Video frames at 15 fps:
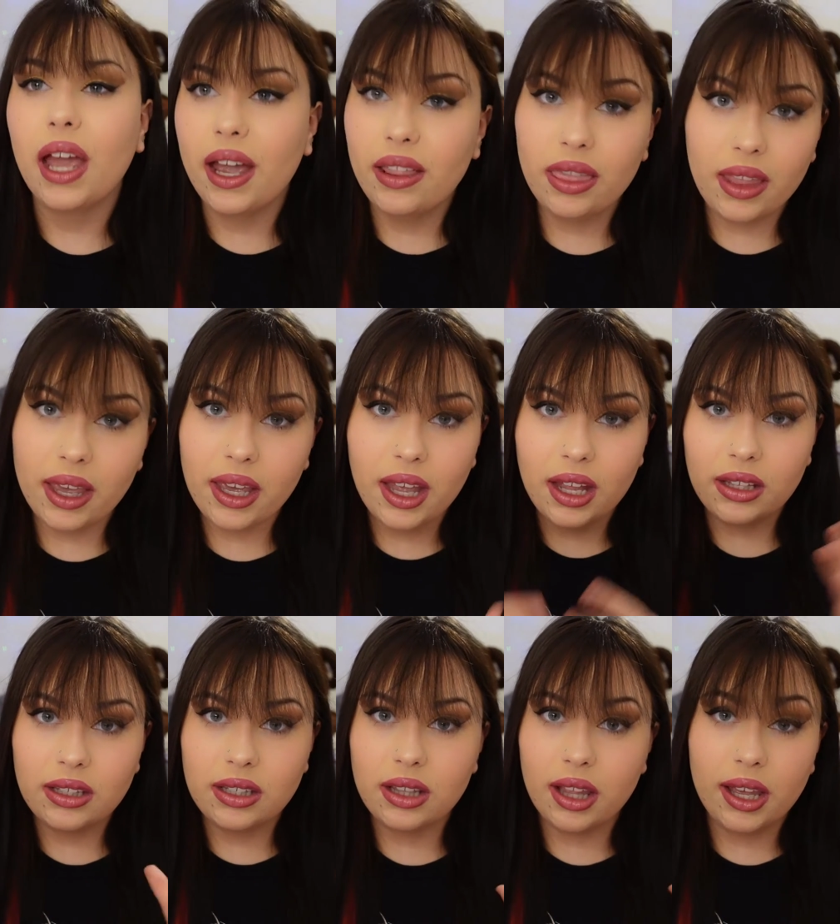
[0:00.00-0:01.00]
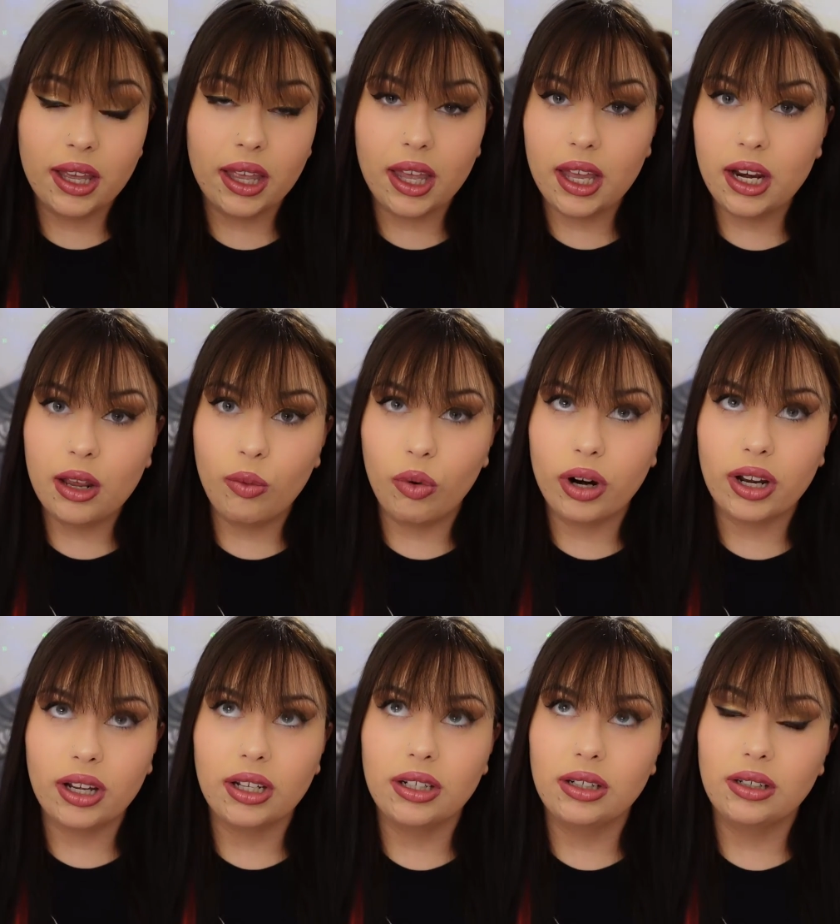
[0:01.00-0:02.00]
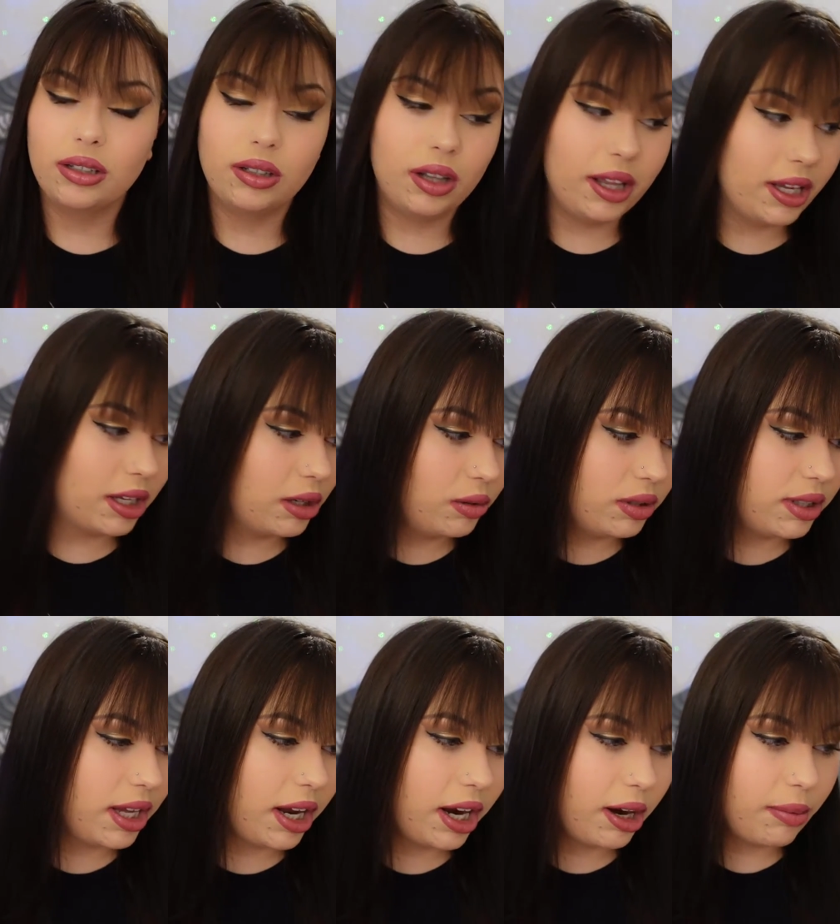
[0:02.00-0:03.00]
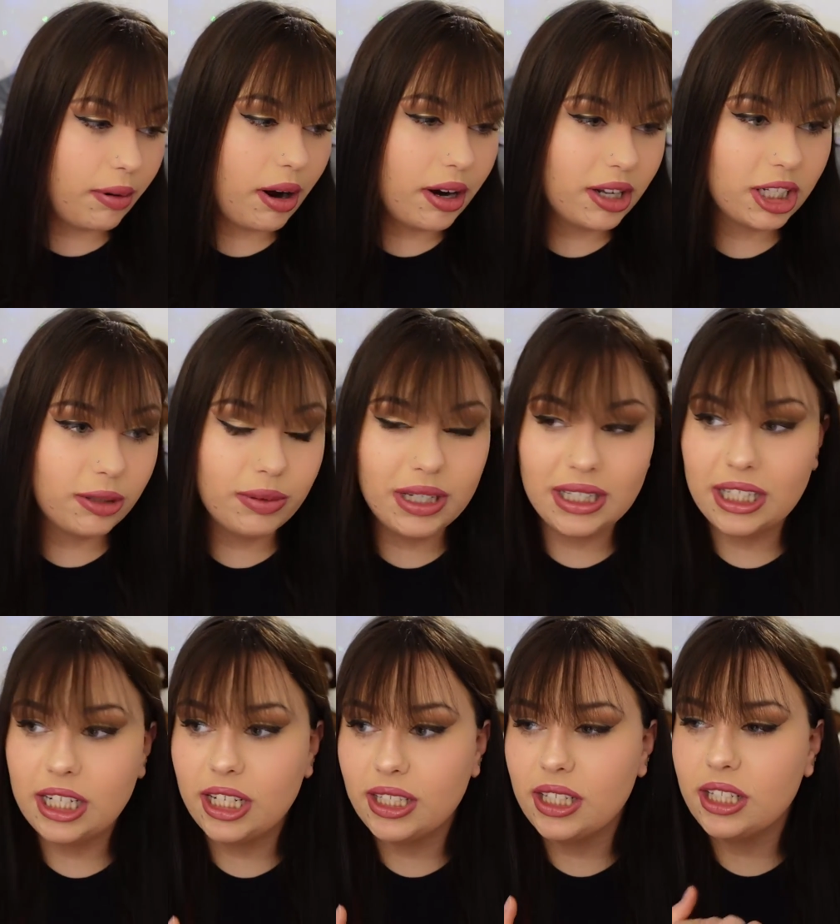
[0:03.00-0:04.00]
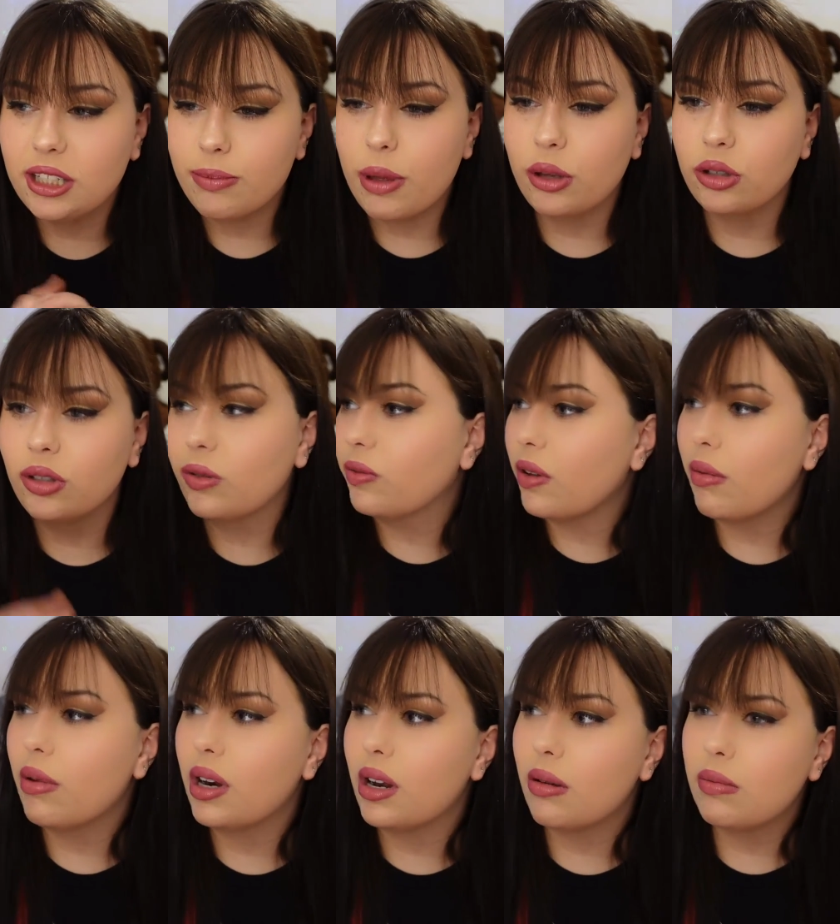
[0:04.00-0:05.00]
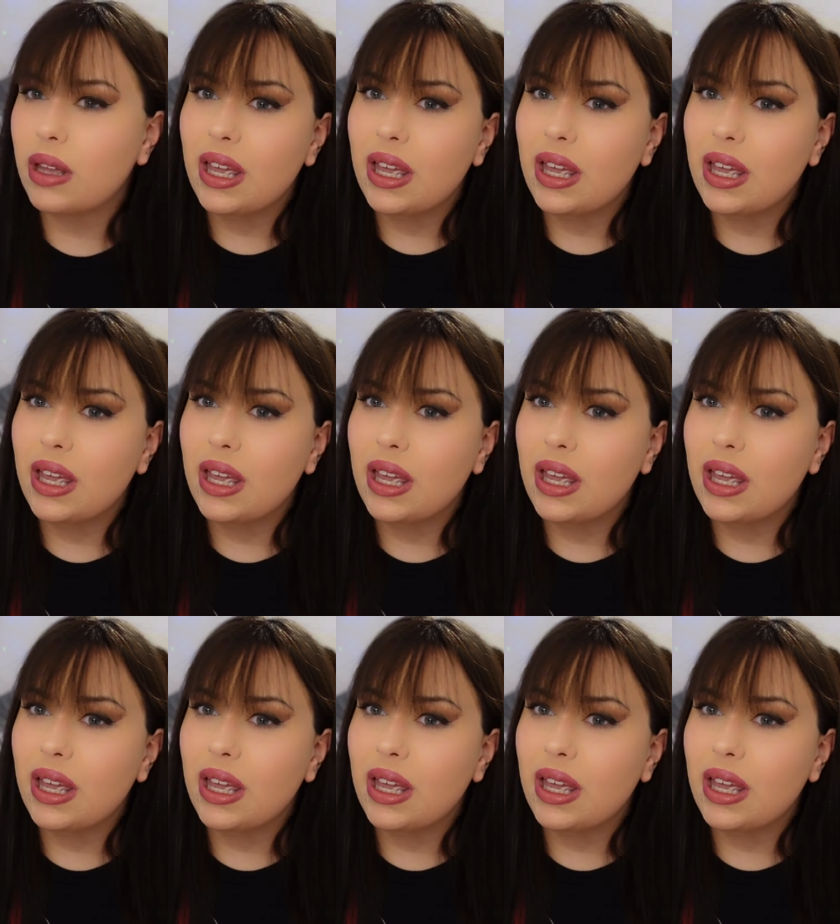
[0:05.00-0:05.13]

And, like, it's, like, anyone can, like, use that hair products because it doesn't smell too feminine.